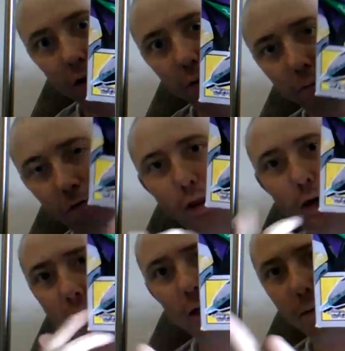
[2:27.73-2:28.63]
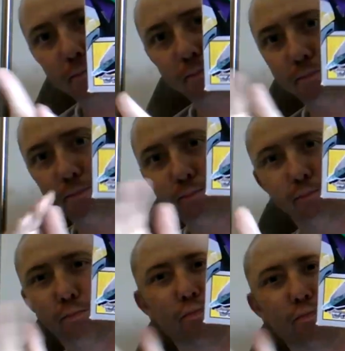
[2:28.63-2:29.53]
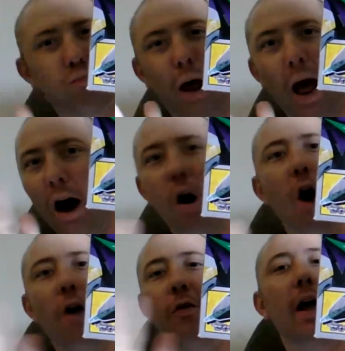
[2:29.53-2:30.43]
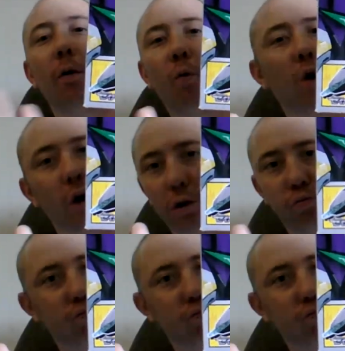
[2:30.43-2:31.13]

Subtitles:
Before they did however that worked,